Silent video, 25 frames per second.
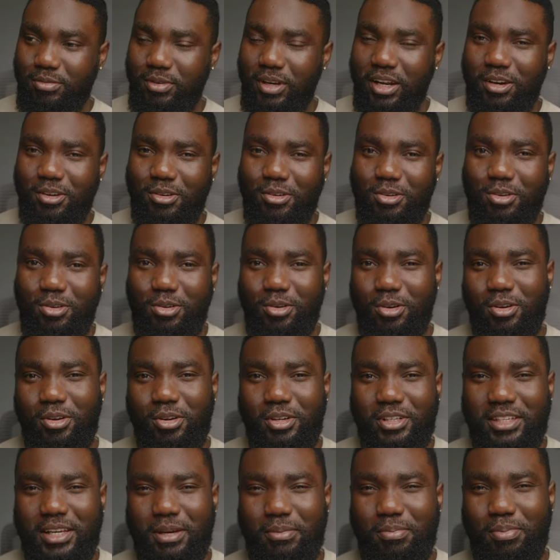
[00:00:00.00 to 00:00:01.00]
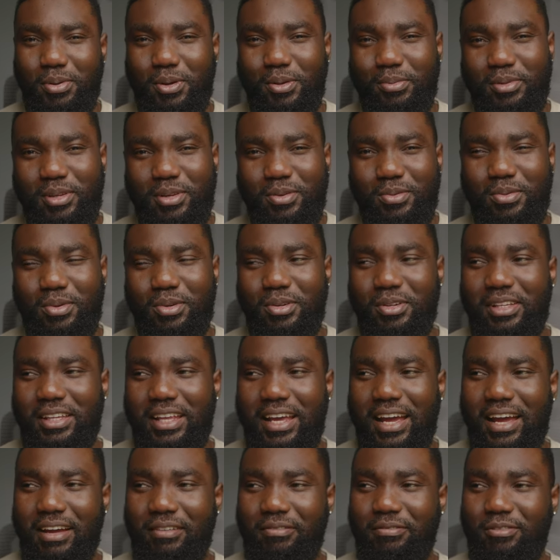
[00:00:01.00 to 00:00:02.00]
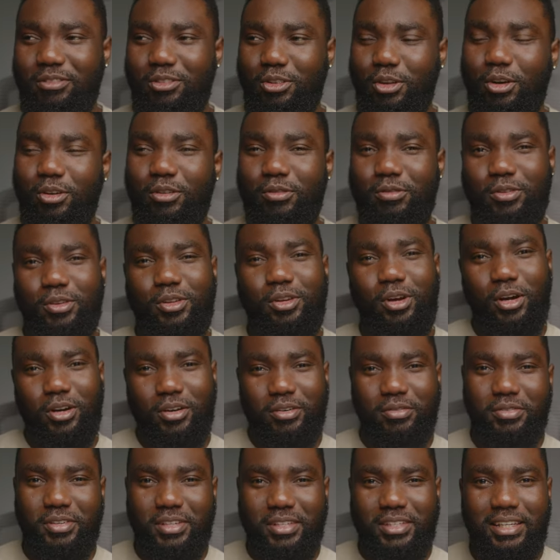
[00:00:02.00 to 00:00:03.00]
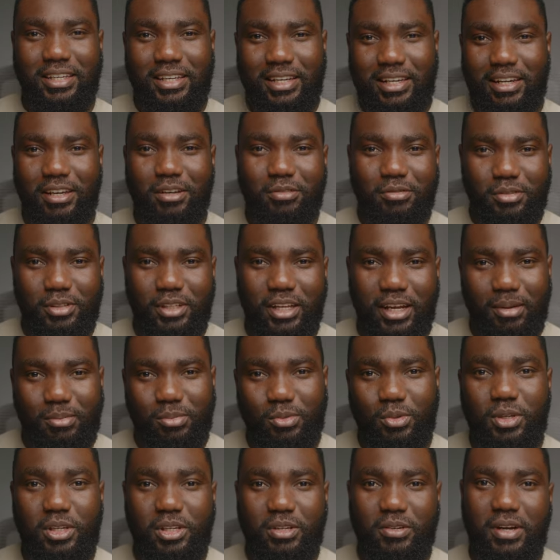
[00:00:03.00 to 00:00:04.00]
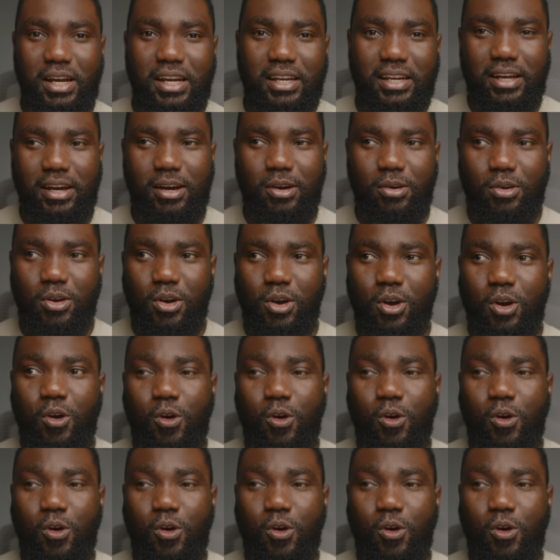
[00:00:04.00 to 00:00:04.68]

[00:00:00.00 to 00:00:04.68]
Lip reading: without Godox, I probably wouldn't have done photography to the level that I'm doing it right now.